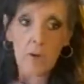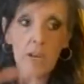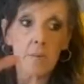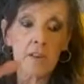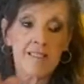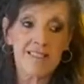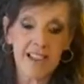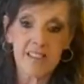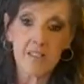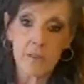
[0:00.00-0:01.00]
okay, because
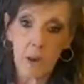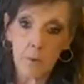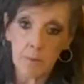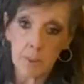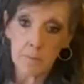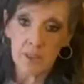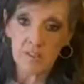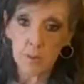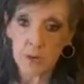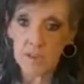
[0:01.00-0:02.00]
that would be the
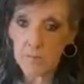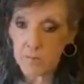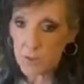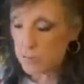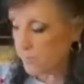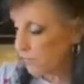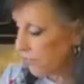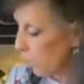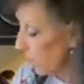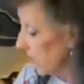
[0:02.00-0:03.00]
best way to
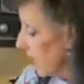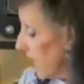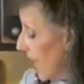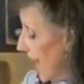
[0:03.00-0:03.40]
serve it.